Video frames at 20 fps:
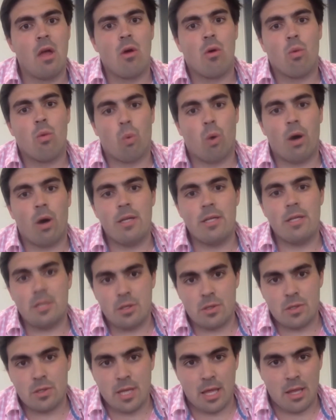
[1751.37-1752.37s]
why did you
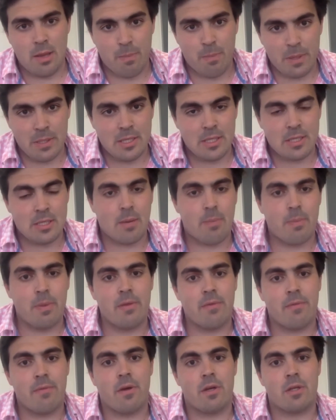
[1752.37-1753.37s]
set the business up in the
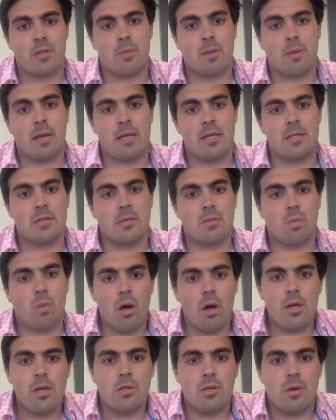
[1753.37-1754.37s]
first place? Why
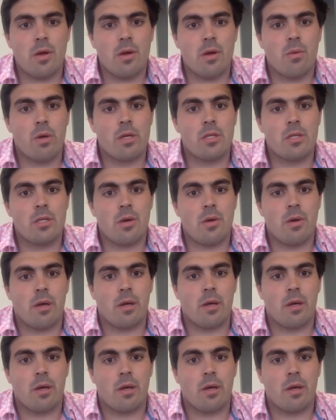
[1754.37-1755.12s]
are you doing what you're doing?